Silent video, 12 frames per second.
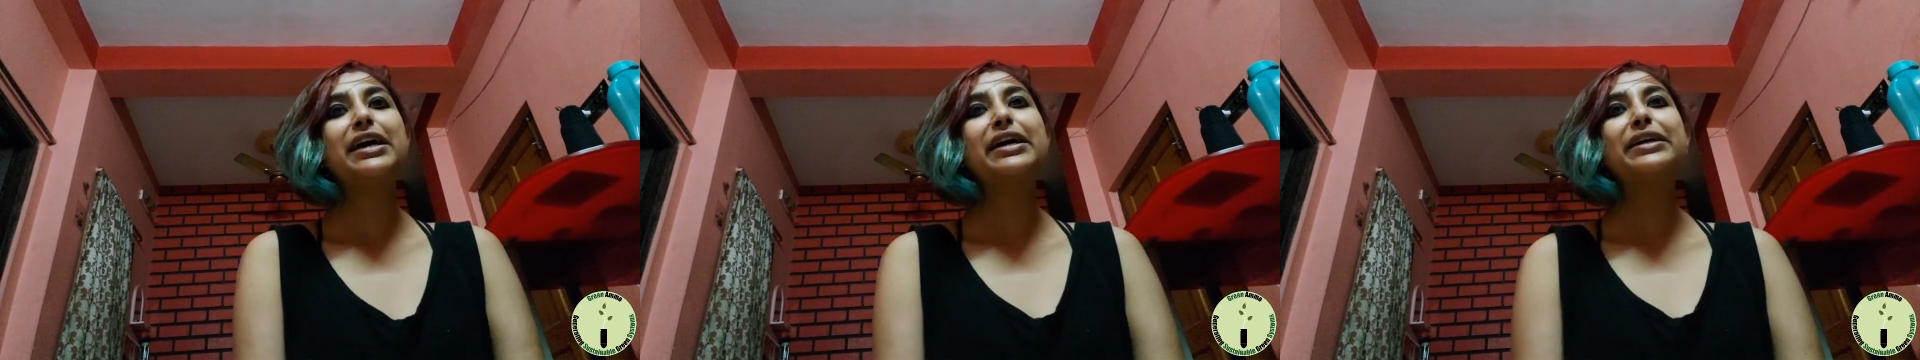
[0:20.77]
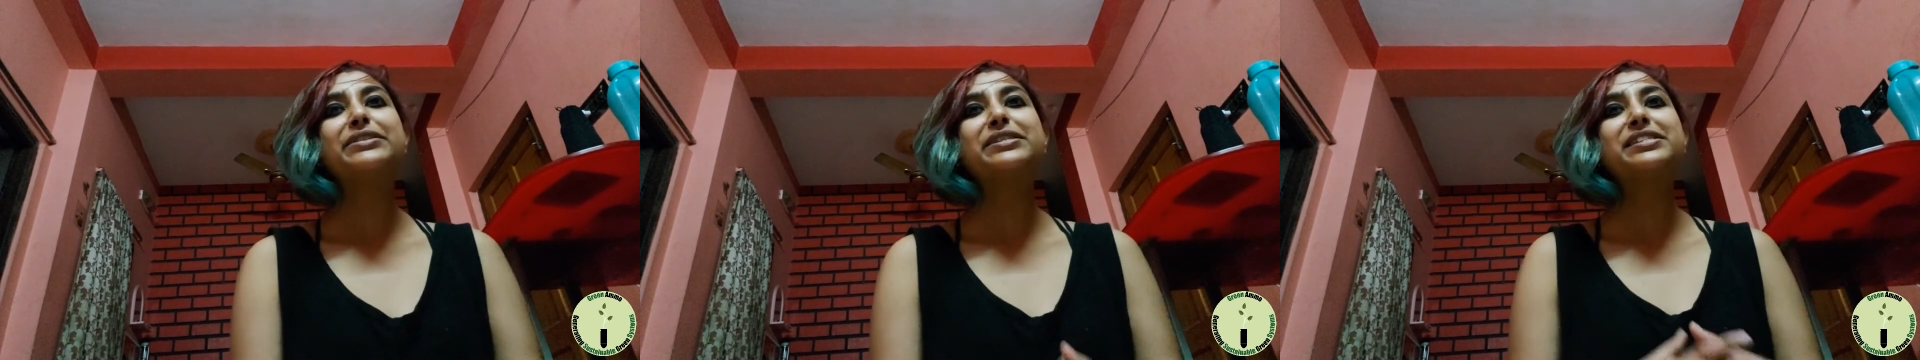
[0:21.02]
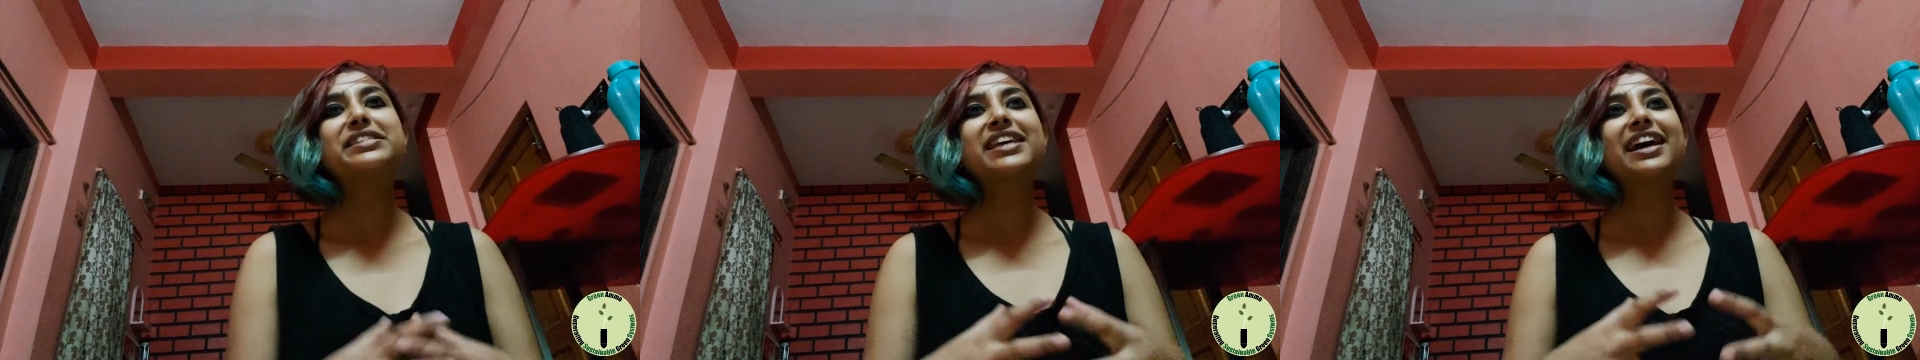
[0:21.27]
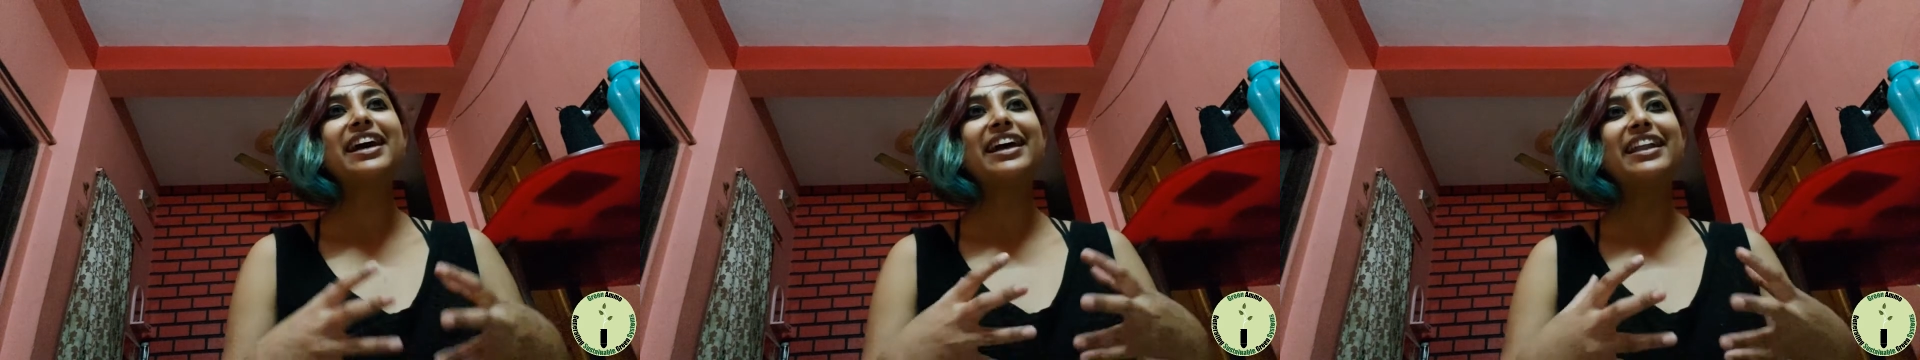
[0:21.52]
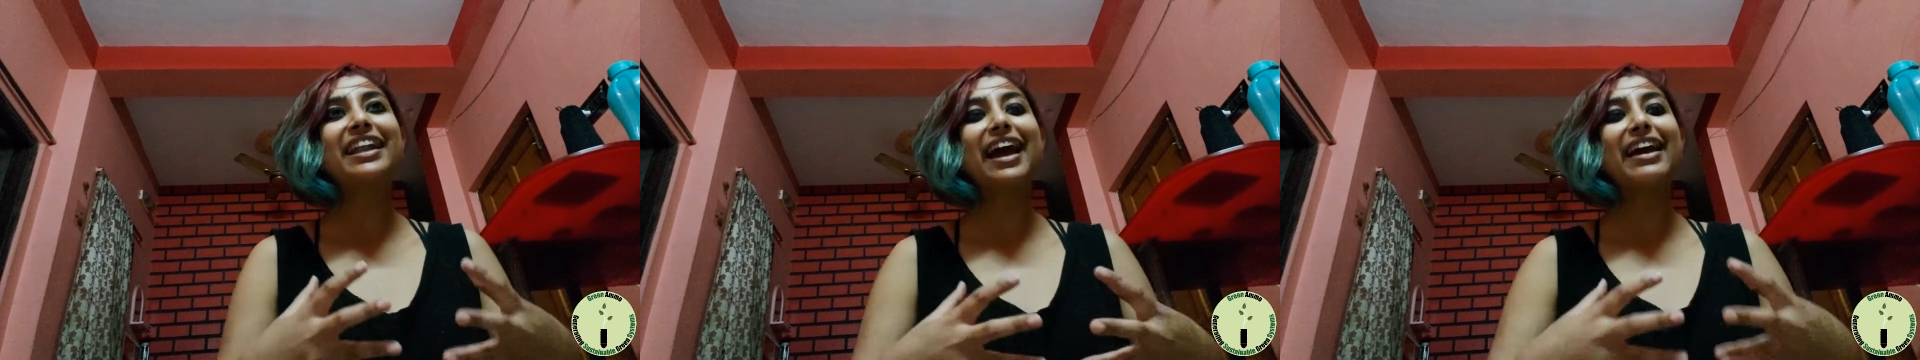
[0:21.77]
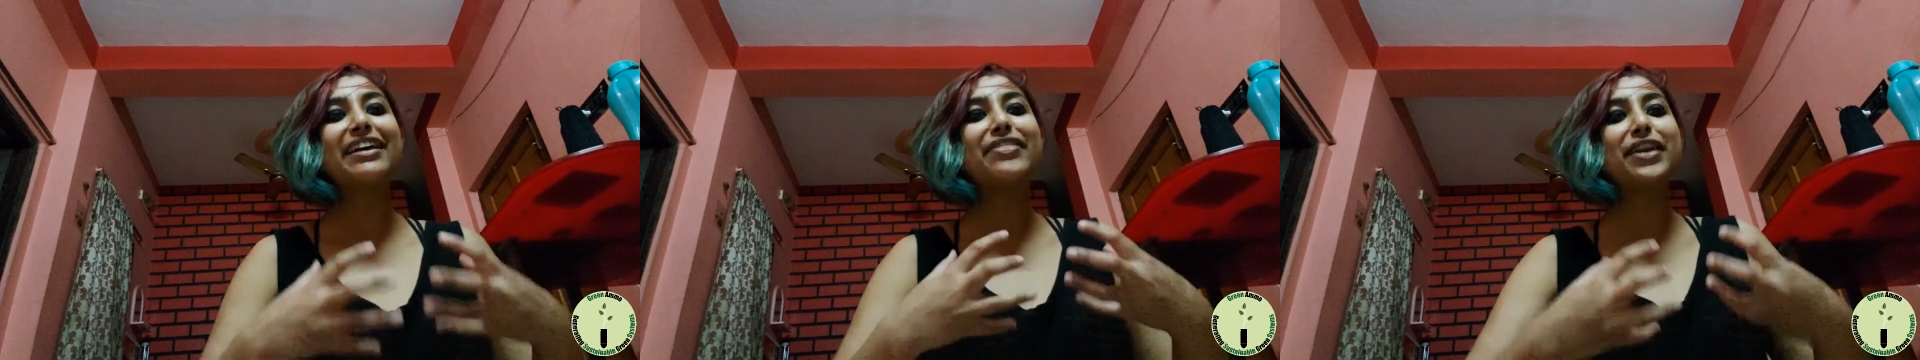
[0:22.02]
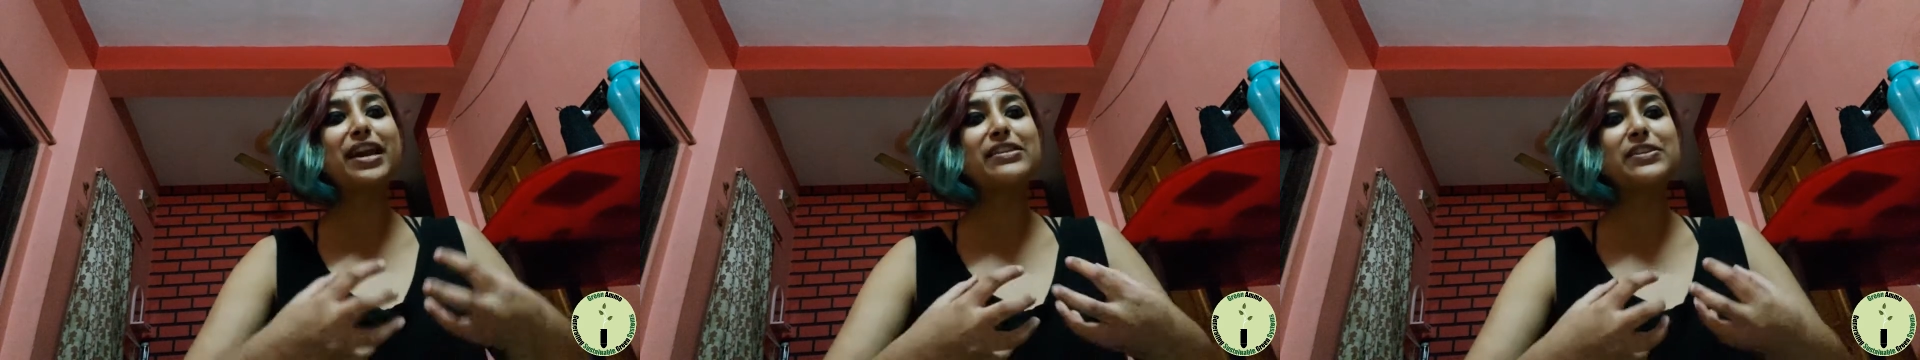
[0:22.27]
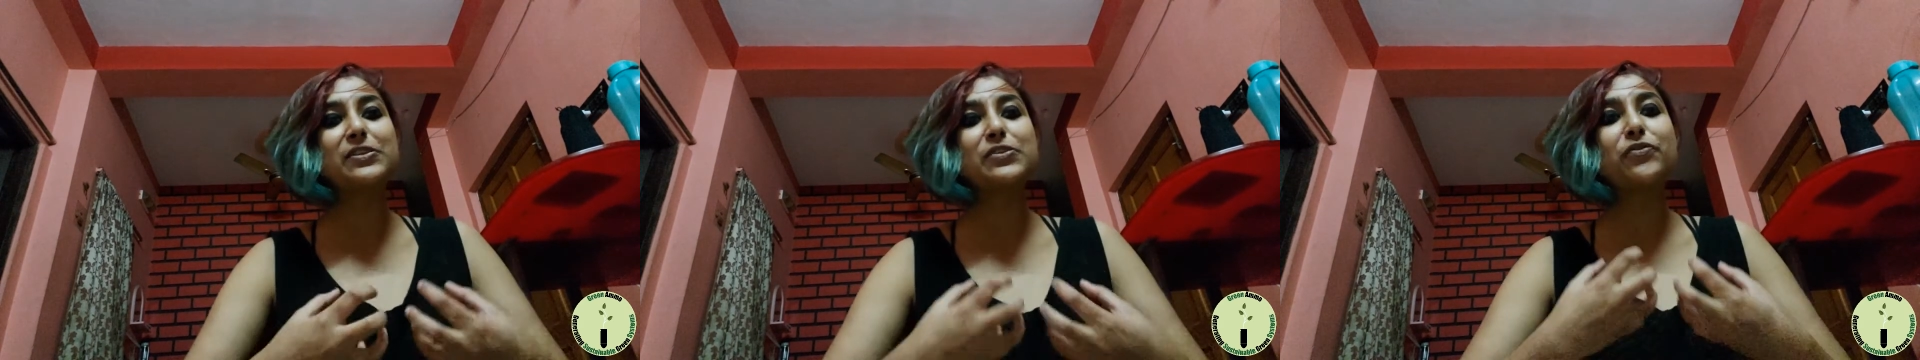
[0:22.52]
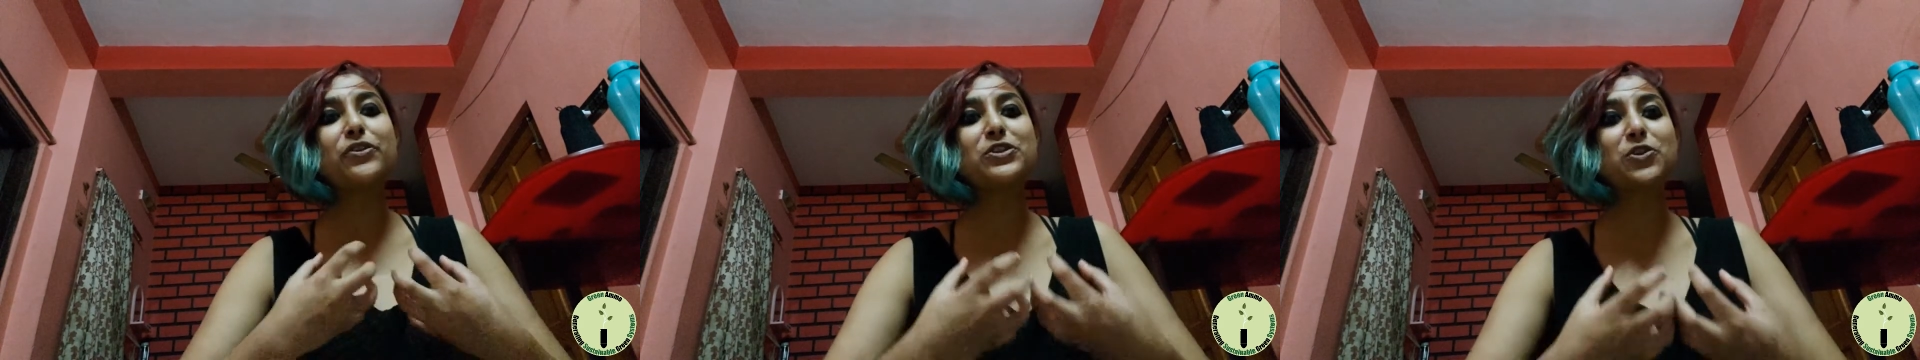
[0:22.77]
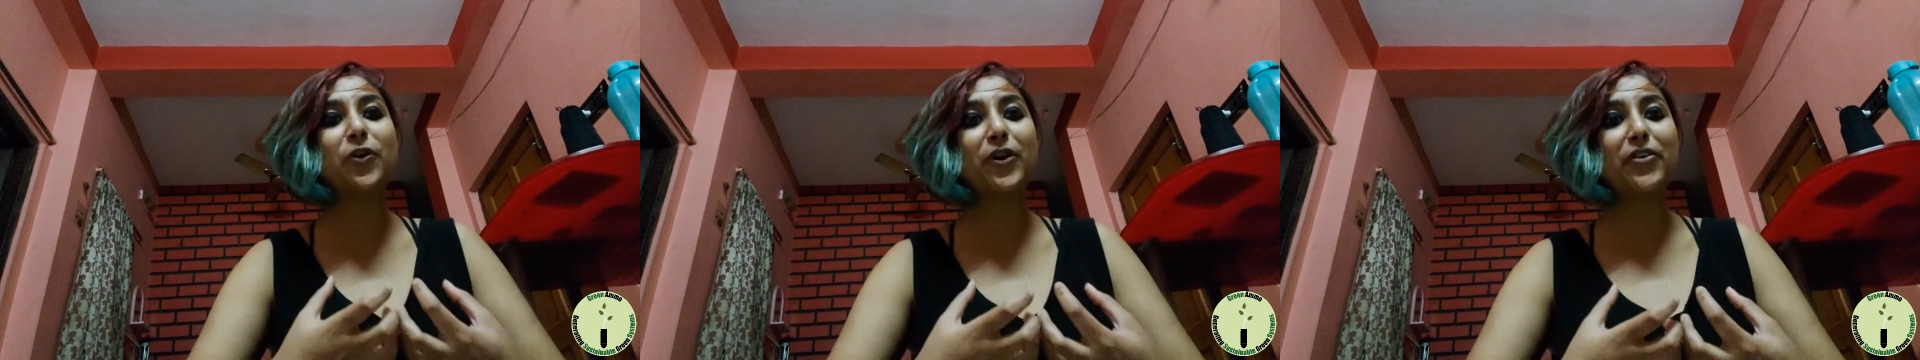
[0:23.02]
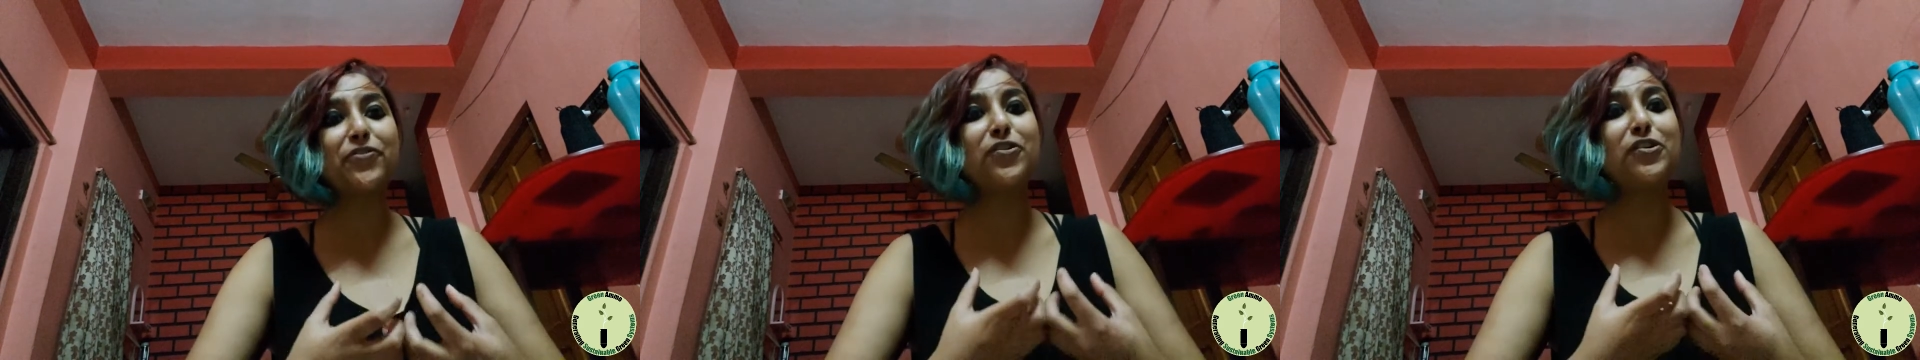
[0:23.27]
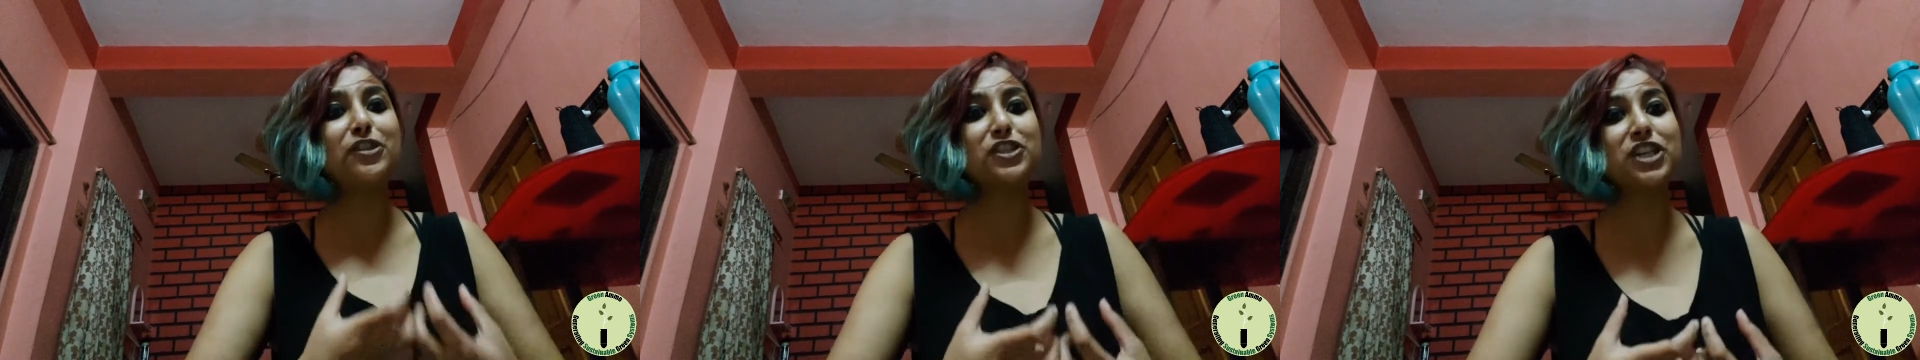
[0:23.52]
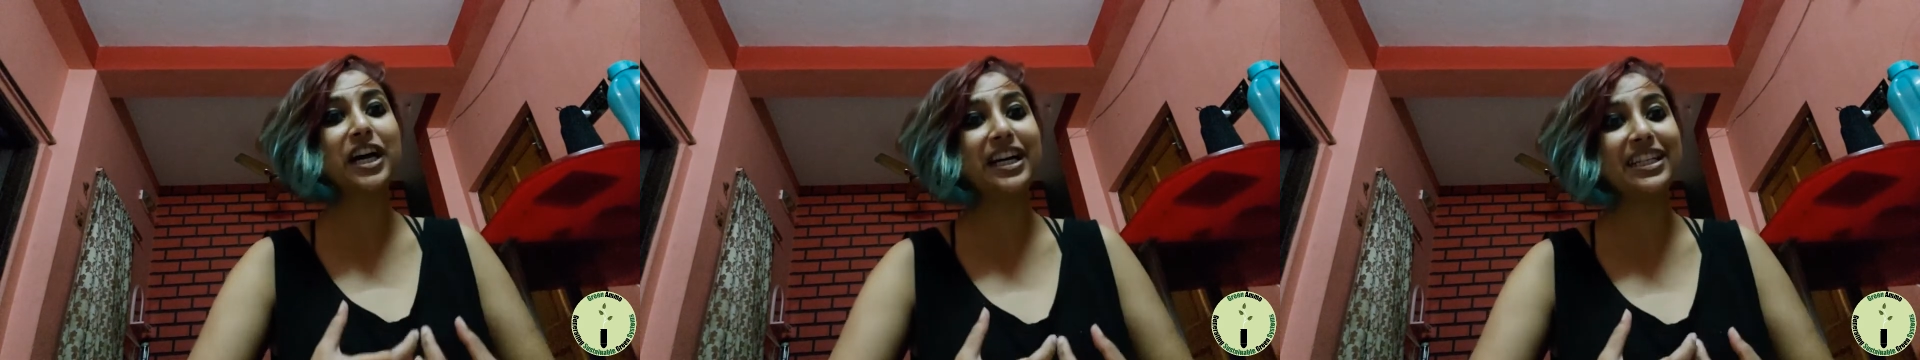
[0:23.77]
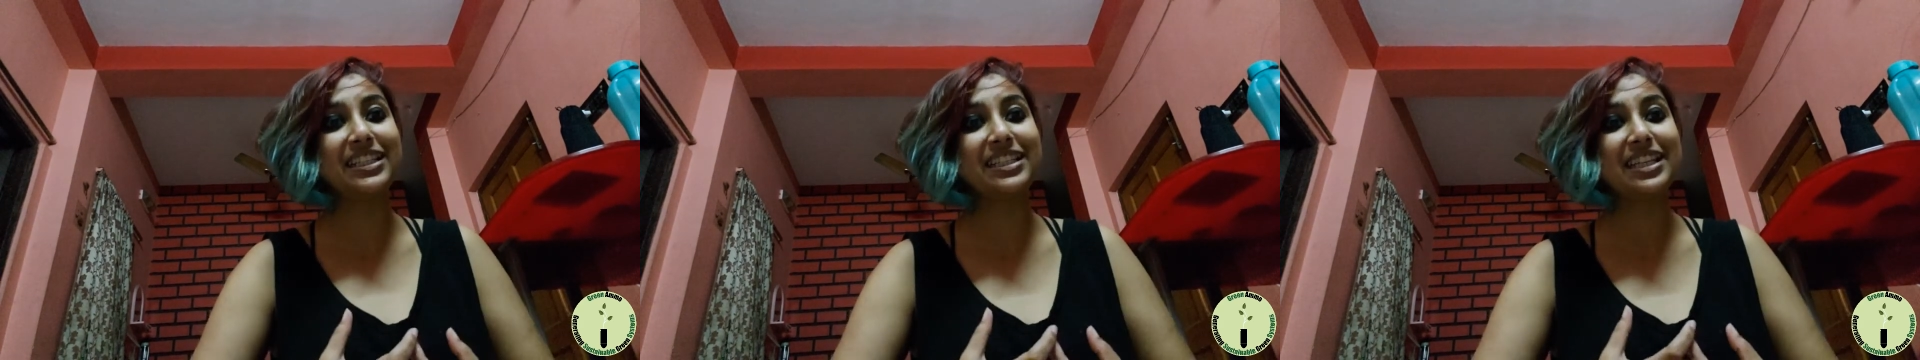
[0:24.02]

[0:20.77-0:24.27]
It is like the essence of a toy for a child.